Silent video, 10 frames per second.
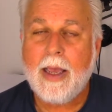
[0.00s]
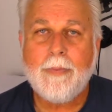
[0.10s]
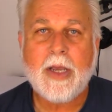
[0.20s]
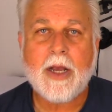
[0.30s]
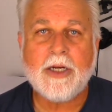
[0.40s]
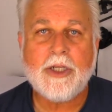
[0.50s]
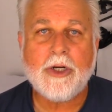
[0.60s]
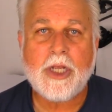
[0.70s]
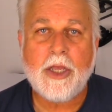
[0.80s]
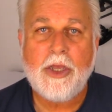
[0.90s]
Because
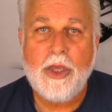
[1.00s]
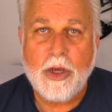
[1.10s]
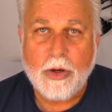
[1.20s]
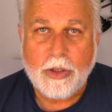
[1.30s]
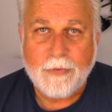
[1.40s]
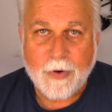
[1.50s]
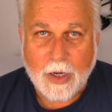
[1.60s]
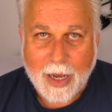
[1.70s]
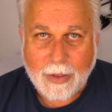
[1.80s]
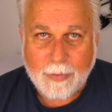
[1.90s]
there's a huge
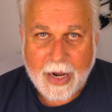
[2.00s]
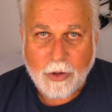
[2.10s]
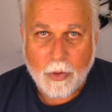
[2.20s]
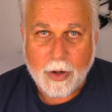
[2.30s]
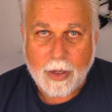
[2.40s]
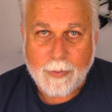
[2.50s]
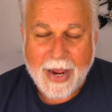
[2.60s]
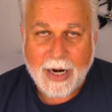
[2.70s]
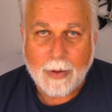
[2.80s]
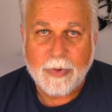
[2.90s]
forgotten minority
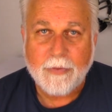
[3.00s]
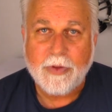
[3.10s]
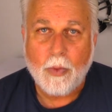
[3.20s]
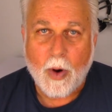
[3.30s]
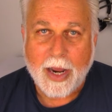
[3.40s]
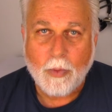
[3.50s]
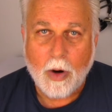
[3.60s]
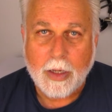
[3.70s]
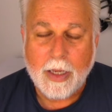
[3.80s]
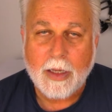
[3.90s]
made up of the white
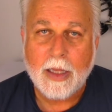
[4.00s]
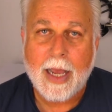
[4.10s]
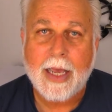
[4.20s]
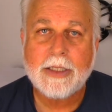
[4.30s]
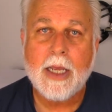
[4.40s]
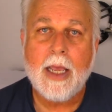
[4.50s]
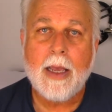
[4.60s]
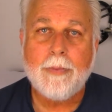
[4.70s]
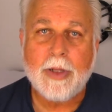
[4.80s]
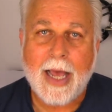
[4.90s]
working class,
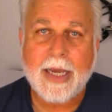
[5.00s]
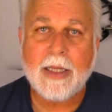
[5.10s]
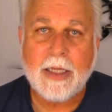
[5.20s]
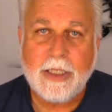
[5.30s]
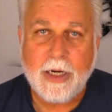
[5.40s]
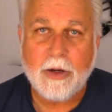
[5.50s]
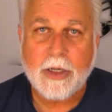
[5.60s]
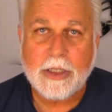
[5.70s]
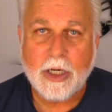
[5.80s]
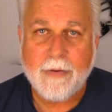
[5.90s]
black and Latino
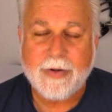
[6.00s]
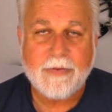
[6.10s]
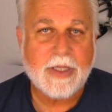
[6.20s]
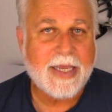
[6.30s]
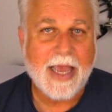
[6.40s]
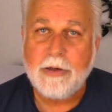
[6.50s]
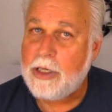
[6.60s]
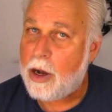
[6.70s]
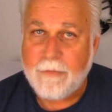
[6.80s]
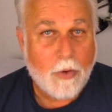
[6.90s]
conservatives that get
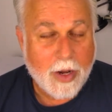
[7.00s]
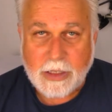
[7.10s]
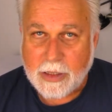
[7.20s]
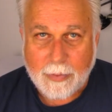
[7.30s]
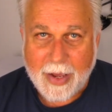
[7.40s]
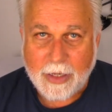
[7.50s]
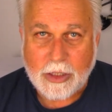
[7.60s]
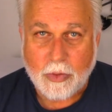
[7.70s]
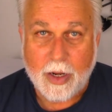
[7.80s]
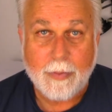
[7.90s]
no voice in the
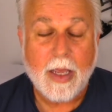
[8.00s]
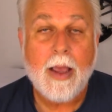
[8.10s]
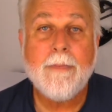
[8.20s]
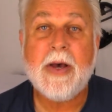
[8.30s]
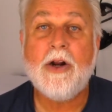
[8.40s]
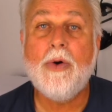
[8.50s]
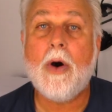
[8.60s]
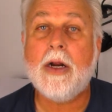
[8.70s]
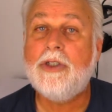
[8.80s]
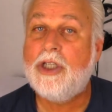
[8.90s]
mainstream, but who
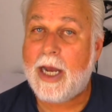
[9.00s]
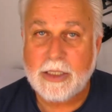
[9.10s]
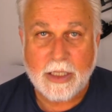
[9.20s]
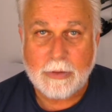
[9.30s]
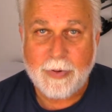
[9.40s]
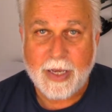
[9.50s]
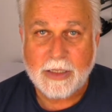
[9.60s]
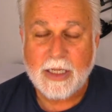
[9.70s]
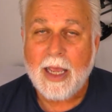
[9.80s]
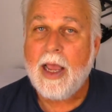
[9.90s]
are just as
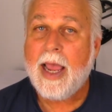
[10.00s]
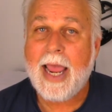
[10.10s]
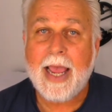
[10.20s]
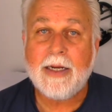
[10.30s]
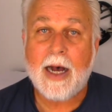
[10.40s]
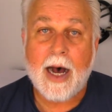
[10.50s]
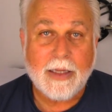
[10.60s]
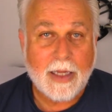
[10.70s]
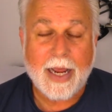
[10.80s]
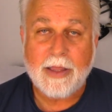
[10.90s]
pissed and,
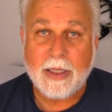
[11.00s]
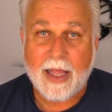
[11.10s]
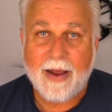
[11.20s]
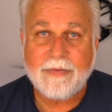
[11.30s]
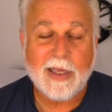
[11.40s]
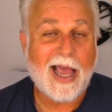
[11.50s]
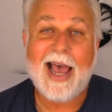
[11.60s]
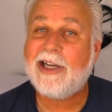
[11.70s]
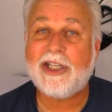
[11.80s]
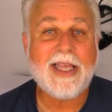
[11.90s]
unlike the left,
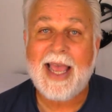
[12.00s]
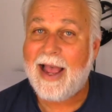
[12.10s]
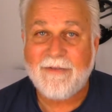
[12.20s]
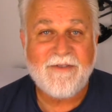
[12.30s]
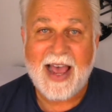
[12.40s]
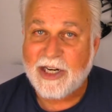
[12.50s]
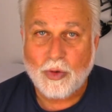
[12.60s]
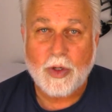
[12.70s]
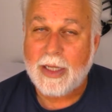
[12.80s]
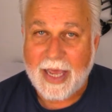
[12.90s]
actually have
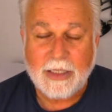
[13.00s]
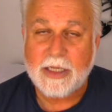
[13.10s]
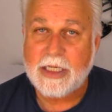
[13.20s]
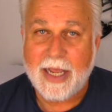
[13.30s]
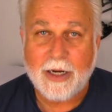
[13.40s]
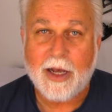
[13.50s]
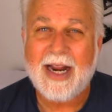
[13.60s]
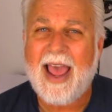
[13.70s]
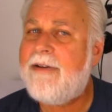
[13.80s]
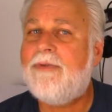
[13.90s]
factual legs to stand on.
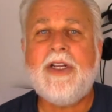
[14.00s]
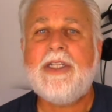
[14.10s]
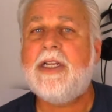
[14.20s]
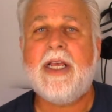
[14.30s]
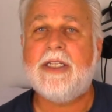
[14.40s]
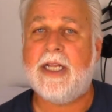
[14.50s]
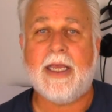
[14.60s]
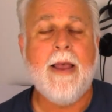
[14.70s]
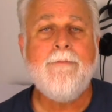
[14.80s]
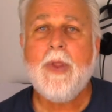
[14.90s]
Every statistic,
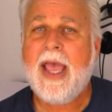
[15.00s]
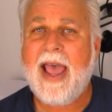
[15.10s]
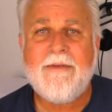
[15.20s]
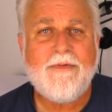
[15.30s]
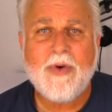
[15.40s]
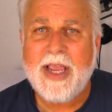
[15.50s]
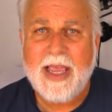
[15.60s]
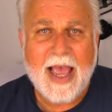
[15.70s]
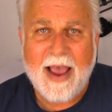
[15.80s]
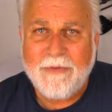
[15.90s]

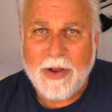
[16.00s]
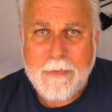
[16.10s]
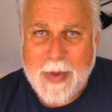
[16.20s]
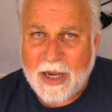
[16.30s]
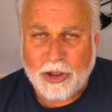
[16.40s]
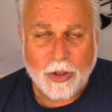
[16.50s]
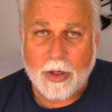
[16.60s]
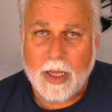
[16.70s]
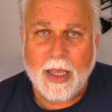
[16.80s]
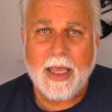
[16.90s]
every measure
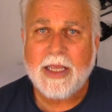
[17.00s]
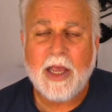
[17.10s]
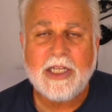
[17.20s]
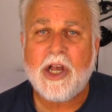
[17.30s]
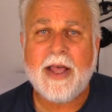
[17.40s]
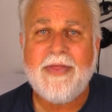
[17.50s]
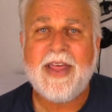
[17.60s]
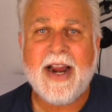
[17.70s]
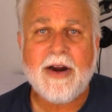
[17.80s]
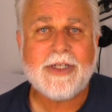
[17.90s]
is on
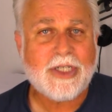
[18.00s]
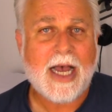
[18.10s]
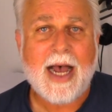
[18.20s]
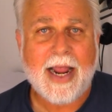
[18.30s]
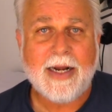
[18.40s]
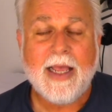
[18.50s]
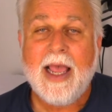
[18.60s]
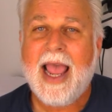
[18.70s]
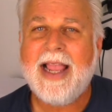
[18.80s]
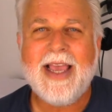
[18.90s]
their side,
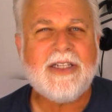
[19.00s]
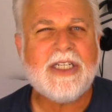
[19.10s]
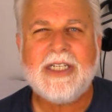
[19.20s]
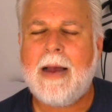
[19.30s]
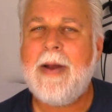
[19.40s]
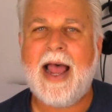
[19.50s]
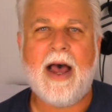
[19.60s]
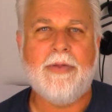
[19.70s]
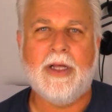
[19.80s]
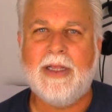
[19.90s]
and yet
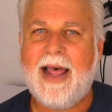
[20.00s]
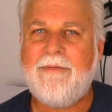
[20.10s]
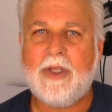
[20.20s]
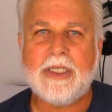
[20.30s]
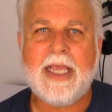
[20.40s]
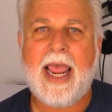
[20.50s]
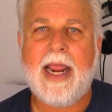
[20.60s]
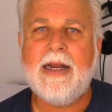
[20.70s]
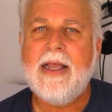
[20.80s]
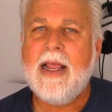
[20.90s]
somehow the left has
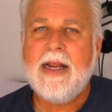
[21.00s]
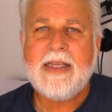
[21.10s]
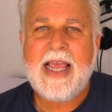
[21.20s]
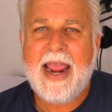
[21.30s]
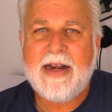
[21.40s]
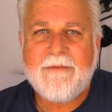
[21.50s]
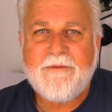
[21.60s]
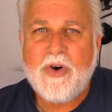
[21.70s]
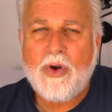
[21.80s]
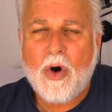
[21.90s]
gained a
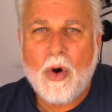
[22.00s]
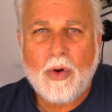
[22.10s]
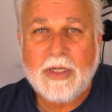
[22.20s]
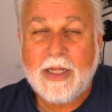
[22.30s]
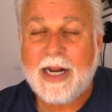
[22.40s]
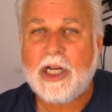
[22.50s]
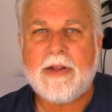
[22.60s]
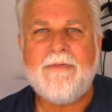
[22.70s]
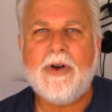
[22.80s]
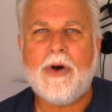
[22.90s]
foothold, not just a
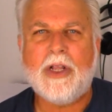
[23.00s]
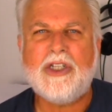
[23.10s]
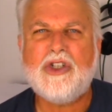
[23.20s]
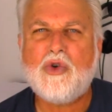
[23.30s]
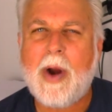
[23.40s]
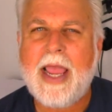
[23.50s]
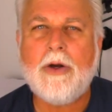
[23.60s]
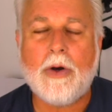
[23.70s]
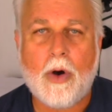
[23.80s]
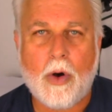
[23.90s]
foothold, a
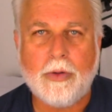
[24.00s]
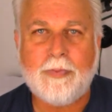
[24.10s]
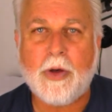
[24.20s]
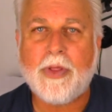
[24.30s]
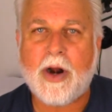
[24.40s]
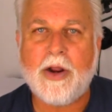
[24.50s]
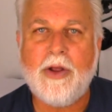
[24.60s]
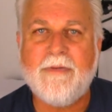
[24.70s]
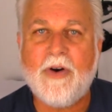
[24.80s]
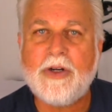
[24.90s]
stranglehold, both on our
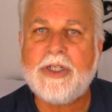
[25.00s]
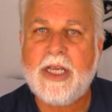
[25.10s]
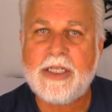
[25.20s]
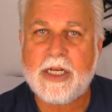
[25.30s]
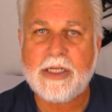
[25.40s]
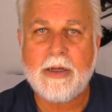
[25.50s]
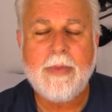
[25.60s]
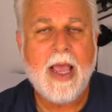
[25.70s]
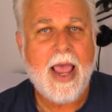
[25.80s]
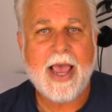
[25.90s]
university system
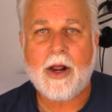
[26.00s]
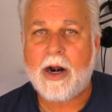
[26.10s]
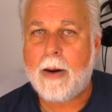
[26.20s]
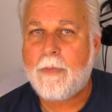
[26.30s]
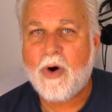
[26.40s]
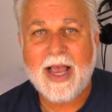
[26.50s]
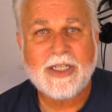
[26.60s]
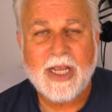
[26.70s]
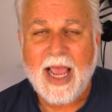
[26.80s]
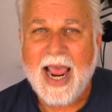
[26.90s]
and on our
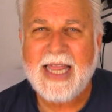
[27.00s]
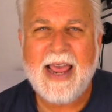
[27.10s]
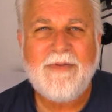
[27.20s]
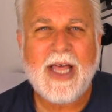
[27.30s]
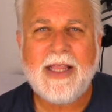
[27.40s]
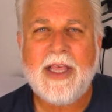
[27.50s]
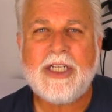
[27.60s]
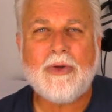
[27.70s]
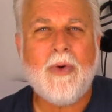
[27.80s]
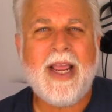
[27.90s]
press. And they've done this
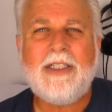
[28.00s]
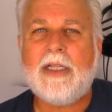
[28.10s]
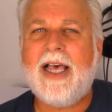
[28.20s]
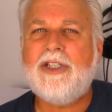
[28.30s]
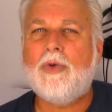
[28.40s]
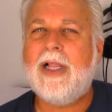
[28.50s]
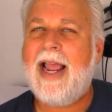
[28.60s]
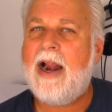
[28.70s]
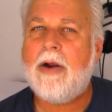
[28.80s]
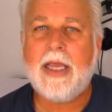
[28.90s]
through intellectual
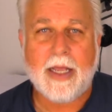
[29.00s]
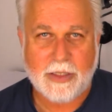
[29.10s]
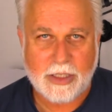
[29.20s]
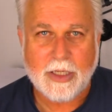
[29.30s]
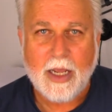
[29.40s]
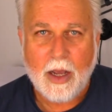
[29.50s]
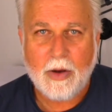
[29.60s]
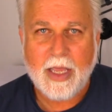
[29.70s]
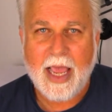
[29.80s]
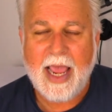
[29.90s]
arrogance,
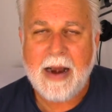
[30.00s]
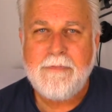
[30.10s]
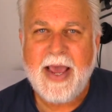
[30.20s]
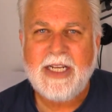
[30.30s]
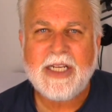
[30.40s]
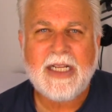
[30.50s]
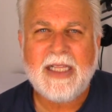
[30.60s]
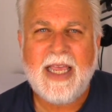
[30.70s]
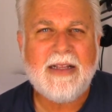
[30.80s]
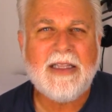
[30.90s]
okay? And
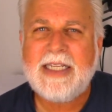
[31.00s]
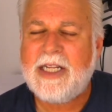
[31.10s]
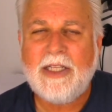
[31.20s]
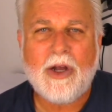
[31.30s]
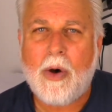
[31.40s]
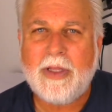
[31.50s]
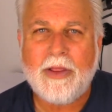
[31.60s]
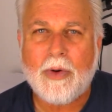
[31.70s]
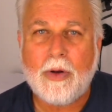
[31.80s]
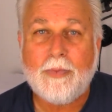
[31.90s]
basically listening to only
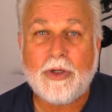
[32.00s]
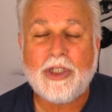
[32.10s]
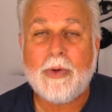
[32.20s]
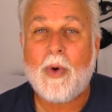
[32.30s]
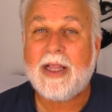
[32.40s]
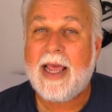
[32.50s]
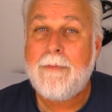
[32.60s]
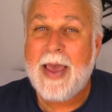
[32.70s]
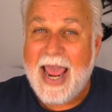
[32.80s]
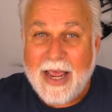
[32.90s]
their own bullshit while they
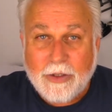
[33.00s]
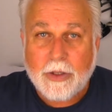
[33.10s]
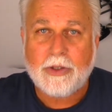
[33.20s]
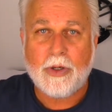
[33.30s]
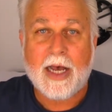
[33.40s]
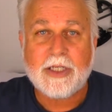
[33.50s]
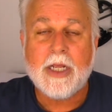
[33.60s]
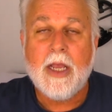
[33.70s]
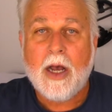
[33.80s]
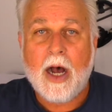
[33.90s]
pander to us
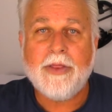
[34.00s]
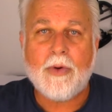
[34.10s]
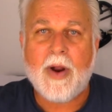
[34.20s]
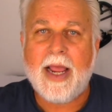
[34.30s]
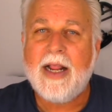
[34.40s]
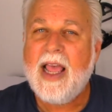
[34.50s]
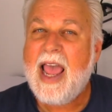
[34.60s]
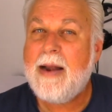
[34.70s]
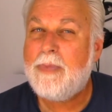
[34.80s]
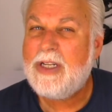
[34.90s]
on the right
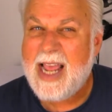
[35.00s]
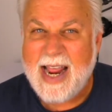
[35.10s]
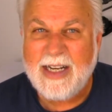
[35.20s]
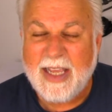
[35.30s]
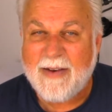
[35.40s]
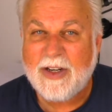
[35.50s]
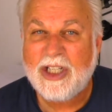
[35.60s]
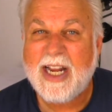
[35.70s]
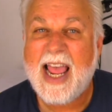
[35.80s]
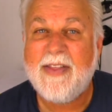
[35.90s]
and pretend to give a
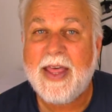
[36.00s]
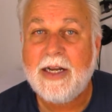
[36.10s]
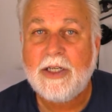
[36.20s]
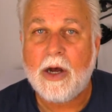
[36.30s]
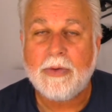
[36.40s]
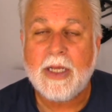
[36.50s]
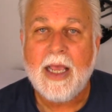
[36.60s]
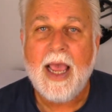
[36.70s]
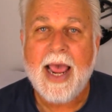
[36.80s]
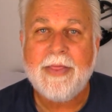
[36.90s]
shit, and they don't.
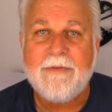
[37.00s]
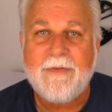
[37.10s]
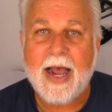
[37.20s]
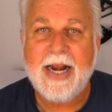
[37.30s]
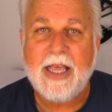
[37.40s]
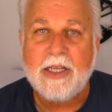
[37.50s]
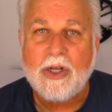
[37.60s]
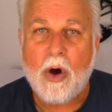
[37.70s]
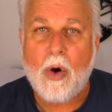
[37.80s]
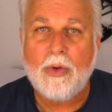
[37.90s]
And the fight is
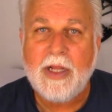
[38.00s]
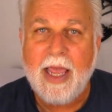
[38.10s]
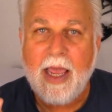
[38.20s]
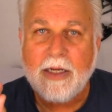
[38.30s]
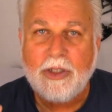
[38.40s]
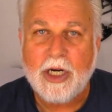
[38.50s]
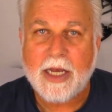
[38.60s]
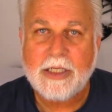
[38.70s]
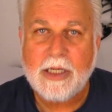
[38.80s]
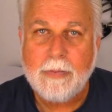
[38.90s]
only
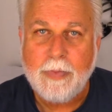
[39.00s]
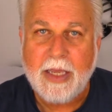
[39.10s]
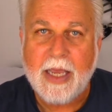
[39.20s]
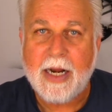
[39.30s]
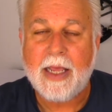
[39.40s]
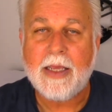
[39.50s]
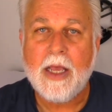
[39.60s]
just beginning.